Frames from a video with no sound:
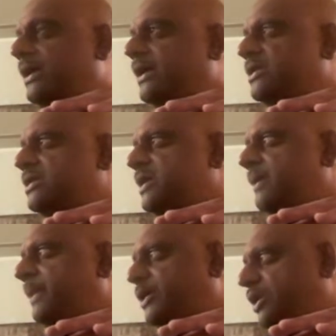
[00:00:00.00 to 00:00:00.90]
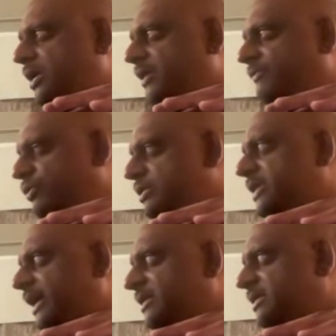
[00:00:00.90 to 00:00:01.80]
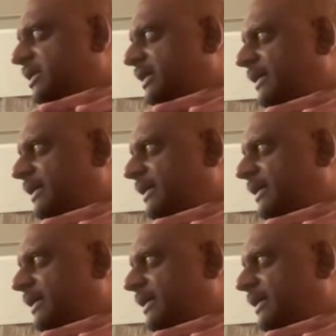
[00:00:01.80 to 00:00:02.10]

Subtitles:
reaches a particular full size,